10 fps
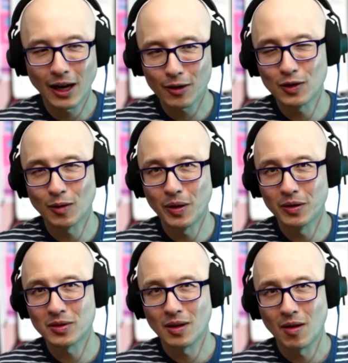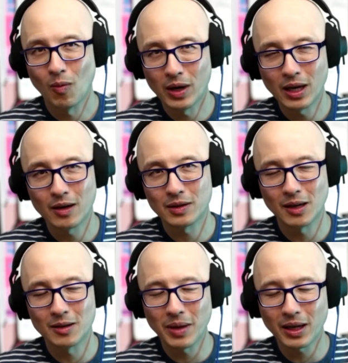carousel posts 100
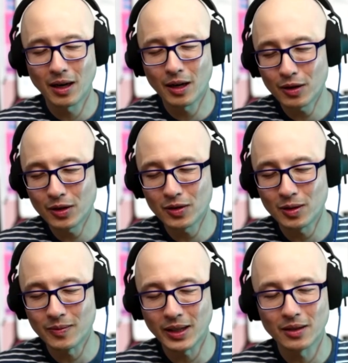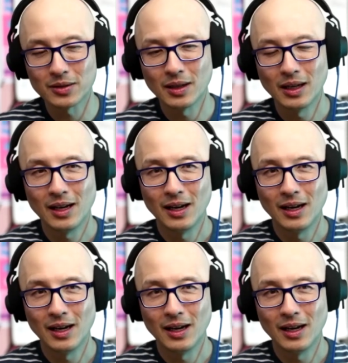times. Make 100 YouTube videos.